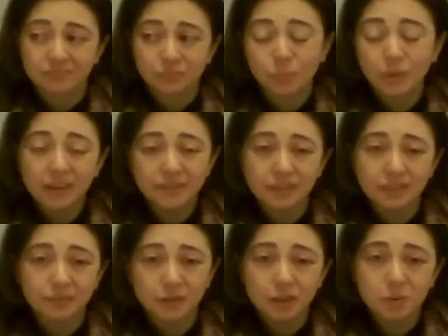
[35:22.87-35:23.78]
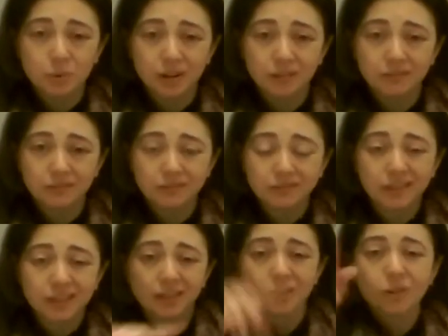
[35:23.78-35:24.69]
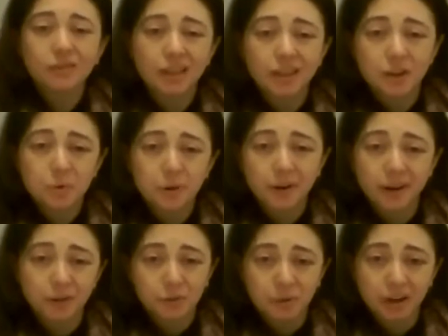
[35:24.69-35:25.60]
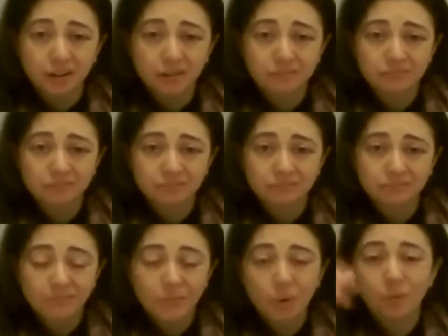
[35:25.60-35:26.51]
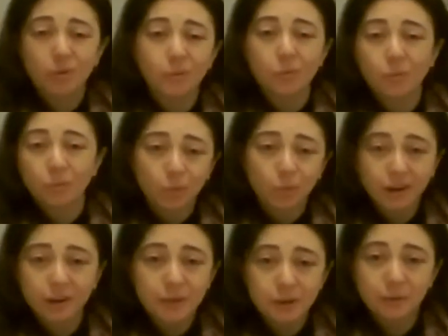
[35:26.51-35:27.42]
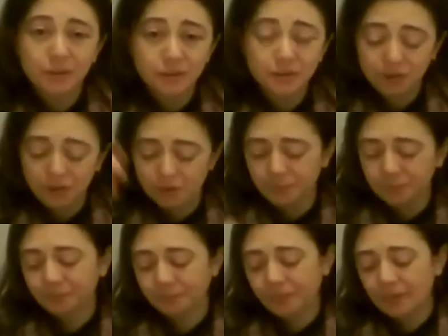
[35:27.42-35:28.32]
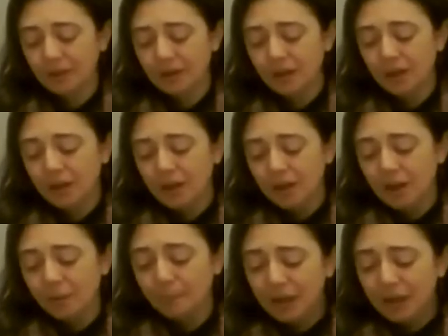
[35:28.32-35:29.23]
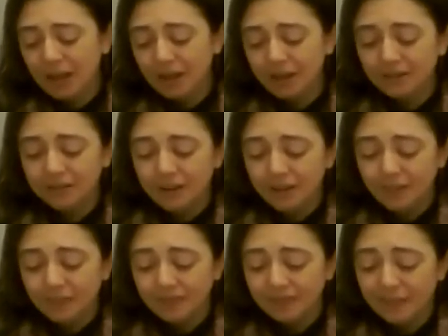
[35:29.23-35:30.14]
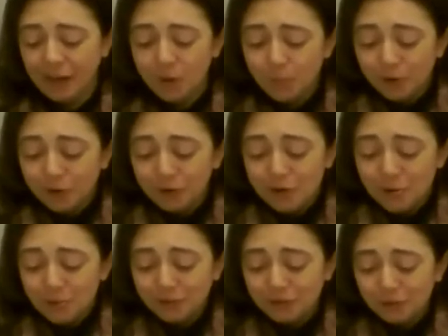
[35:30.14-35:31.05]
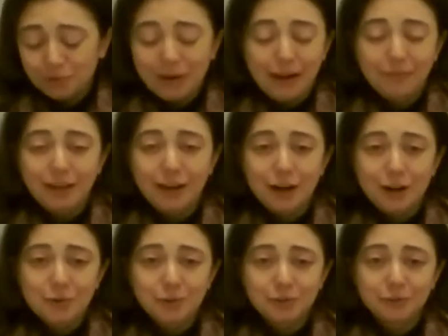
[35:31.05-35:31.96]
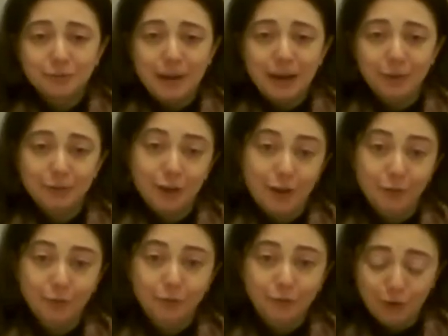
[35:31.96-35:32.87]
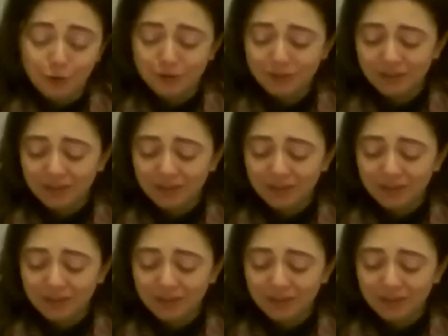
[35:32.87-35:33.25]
We have stuff that you want. Looks like you already got a trail. We're going to be doing this too. But they weren't used to traveling hundreds of miles on foot.